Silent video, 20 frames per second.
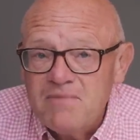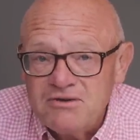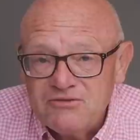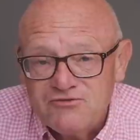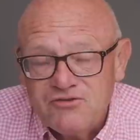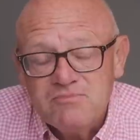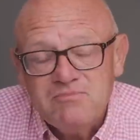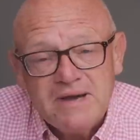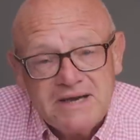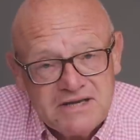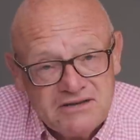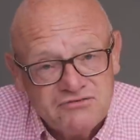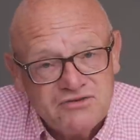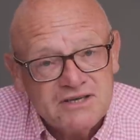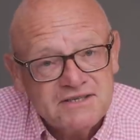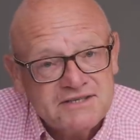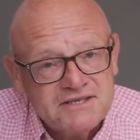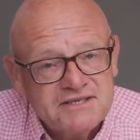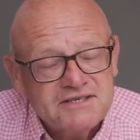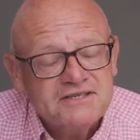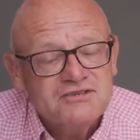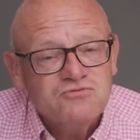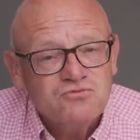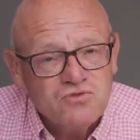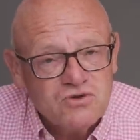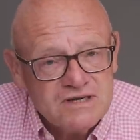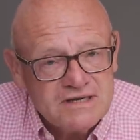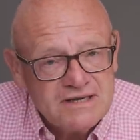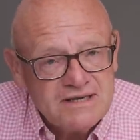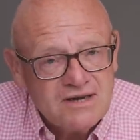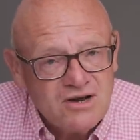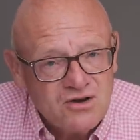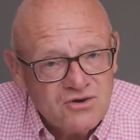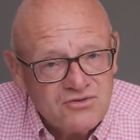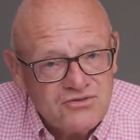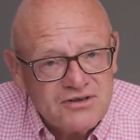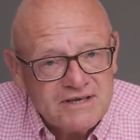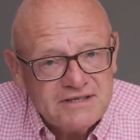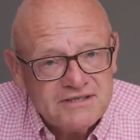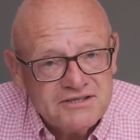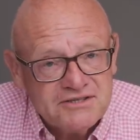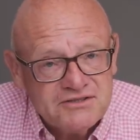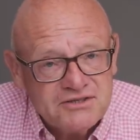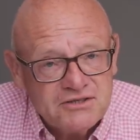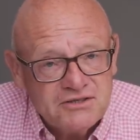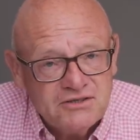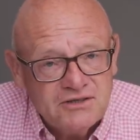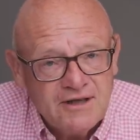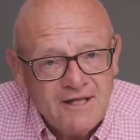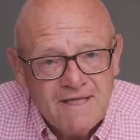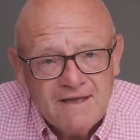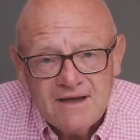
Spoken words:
for many of us, this is a really hard thing to do.